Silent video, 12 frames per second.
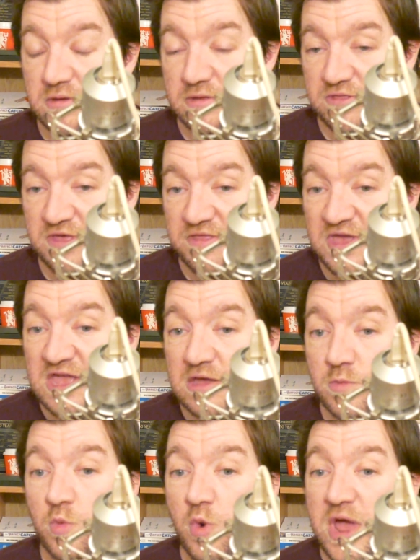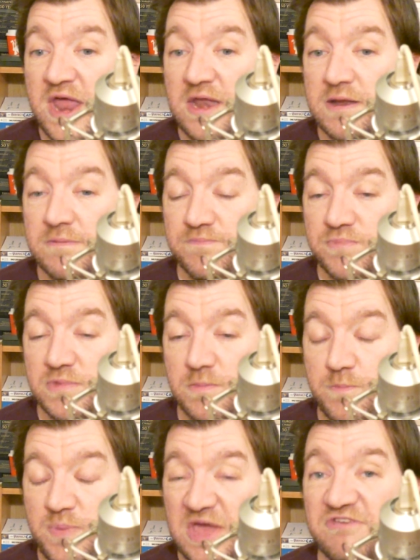that they can win
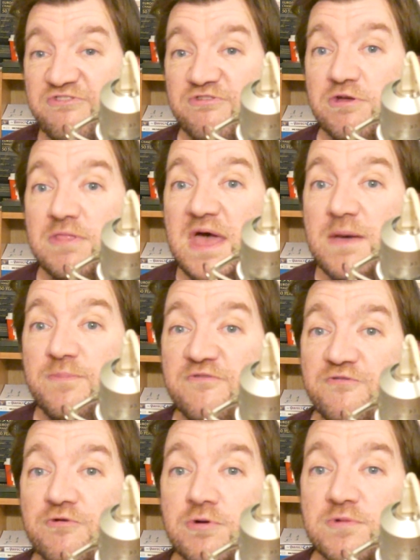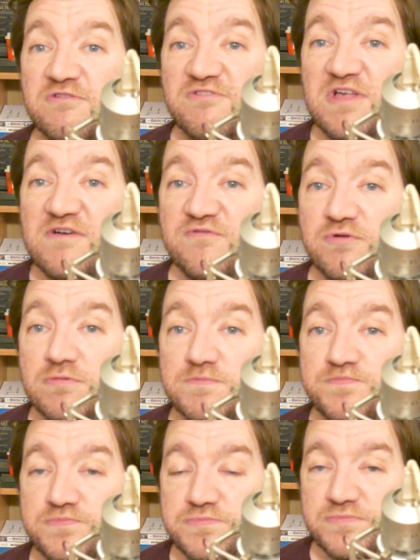based on their performance level.
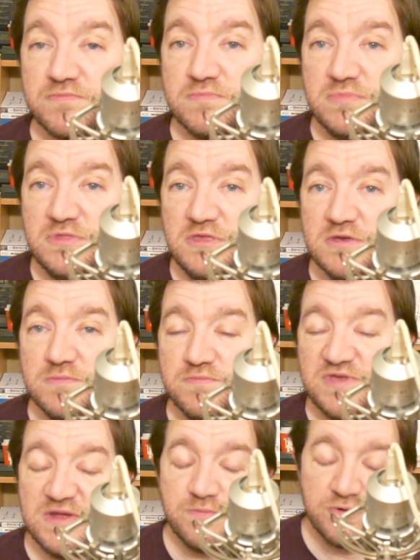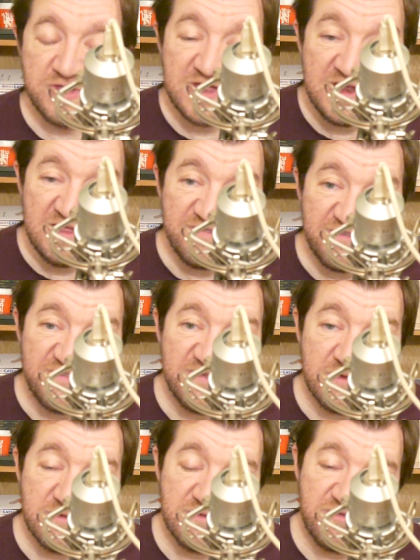But they need
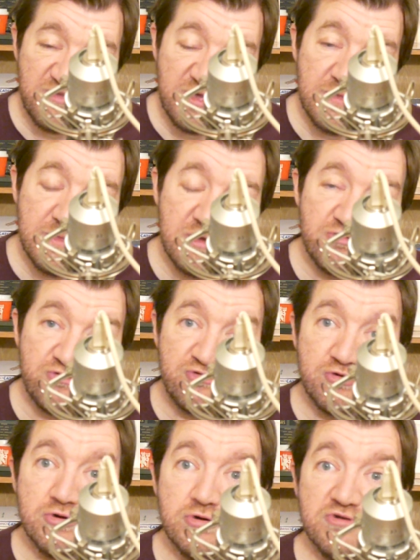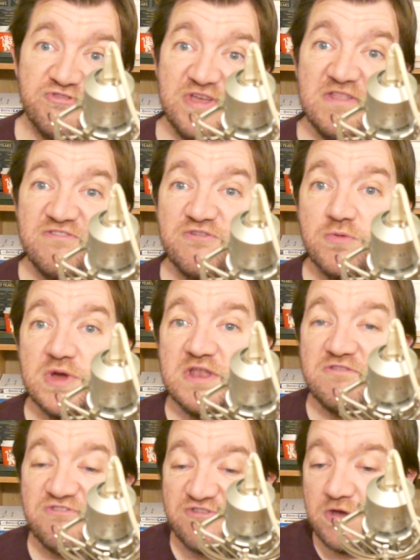to turn those draws into
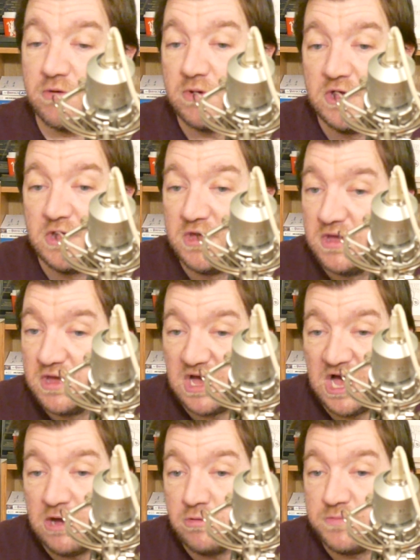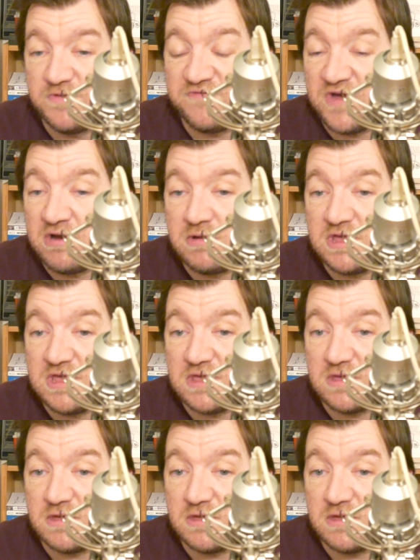wins. So I would be very